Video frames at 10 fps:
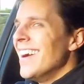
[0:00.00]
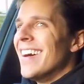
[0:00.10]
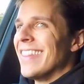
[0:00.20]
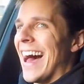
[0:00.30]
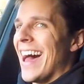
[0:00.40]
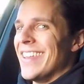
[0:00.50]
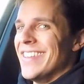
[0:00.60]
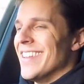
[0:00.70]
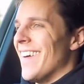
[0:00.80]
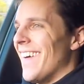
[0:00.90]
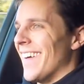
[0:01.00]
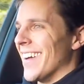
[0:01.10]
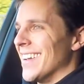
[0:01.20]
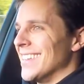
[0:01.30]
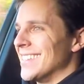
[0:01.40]
That
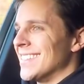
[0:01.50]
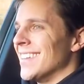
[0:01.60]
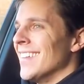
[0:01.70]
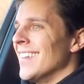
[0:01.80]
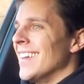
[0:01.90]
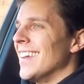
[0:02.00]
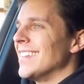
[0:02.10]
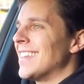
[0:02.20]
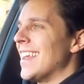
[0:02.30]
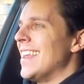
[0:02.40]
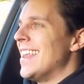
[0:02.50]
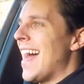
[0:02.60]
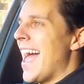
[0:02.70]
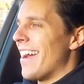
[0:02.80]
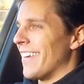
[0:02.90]
noise is
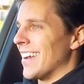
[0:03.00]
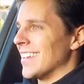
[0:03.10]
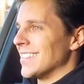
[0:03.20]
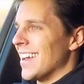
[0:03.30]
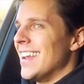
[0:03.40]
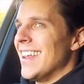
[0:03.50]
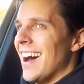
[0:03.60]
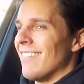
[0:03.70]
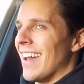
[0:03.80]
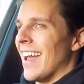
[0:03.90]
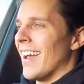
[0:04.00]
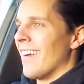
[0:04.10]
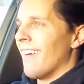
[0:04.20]
hilarious. I love it.